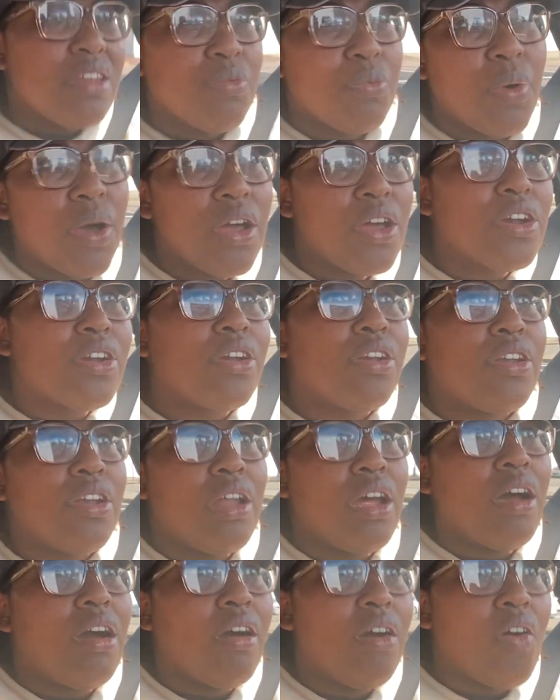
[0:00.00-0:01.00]
want her to
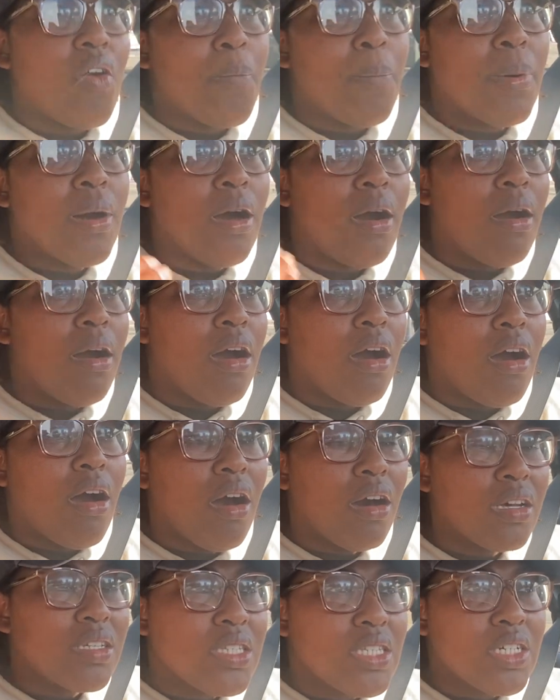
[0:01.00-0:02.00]
know, but
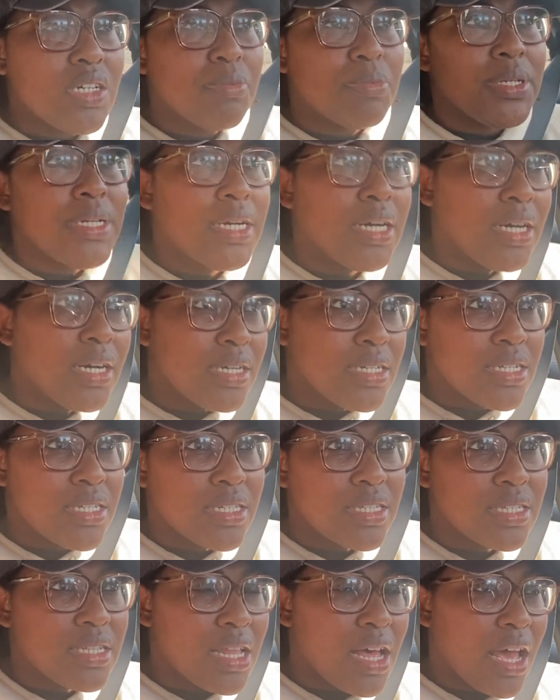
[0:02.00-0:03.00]
also
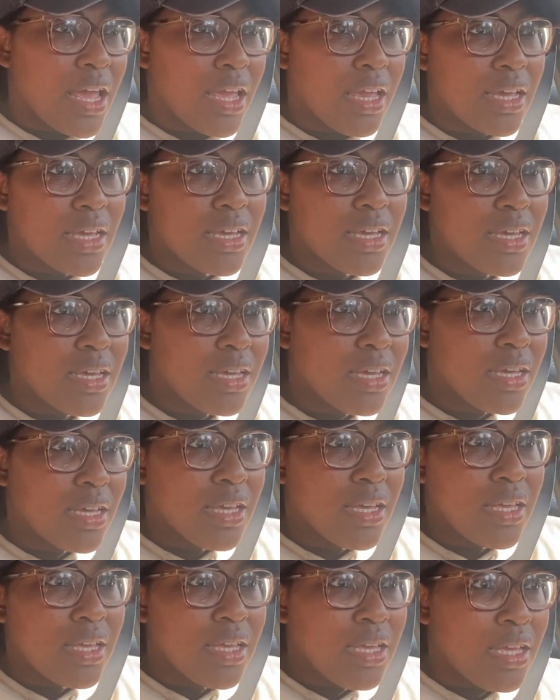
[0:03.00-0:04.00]
because, like,
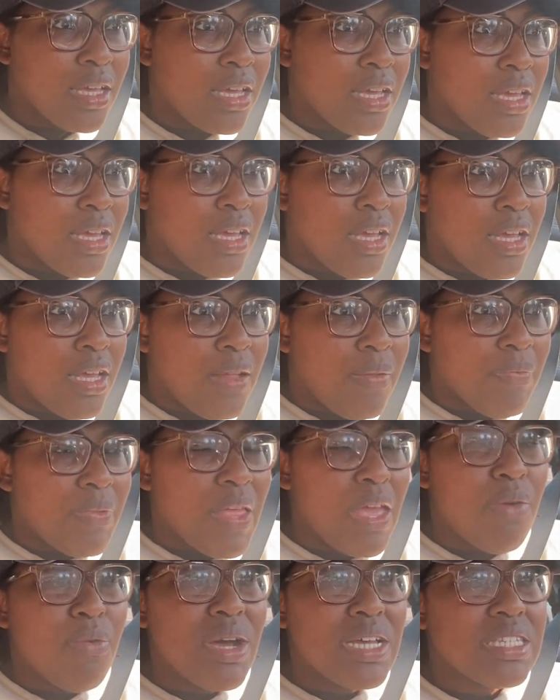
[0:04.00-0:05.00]

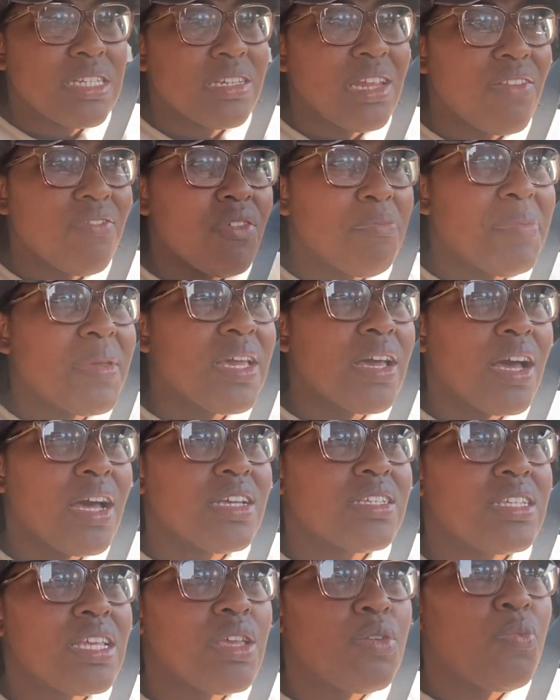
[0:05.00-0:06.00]
it wasn't even
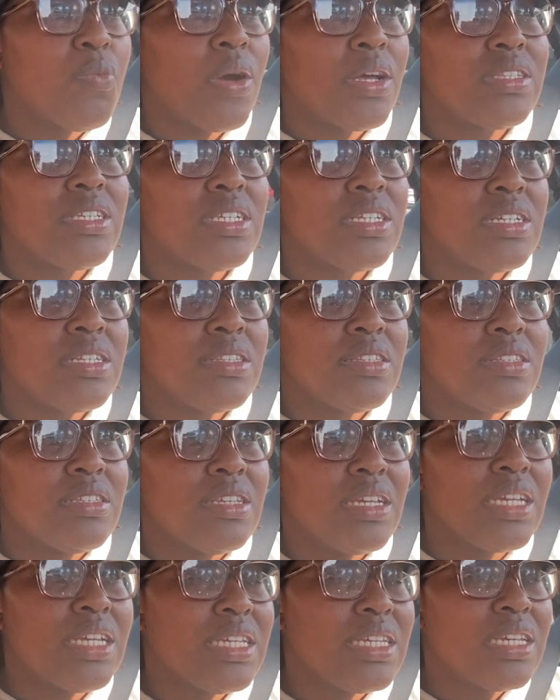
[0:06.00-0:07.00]
because he
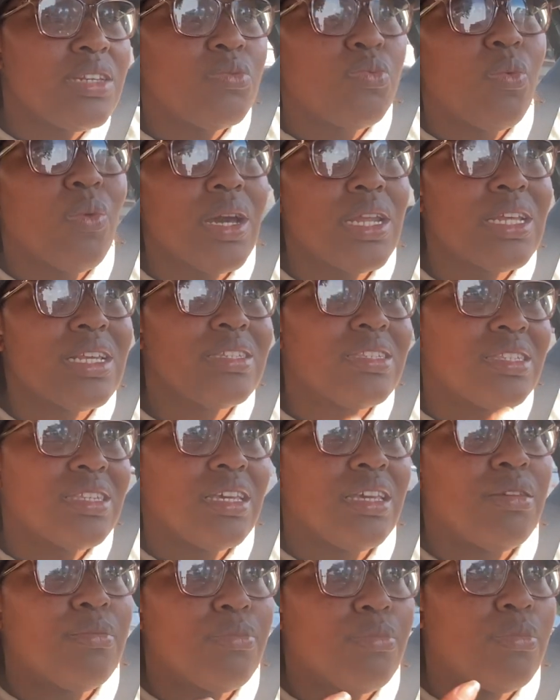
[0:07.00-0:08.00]
didn't want to
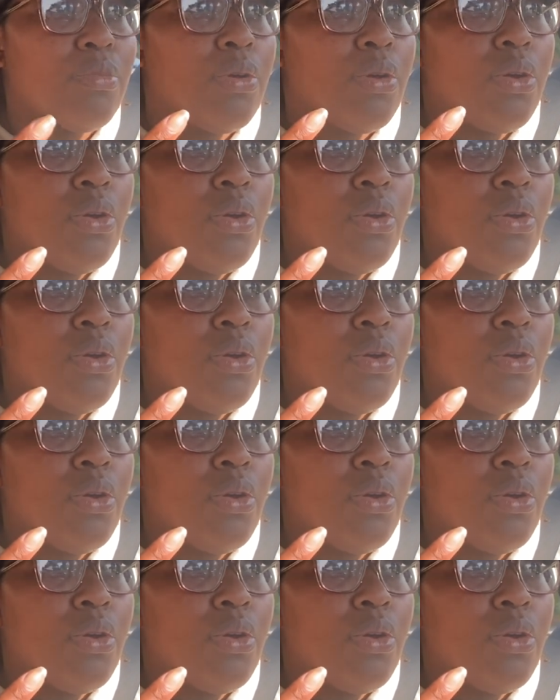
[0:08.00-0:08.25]
seem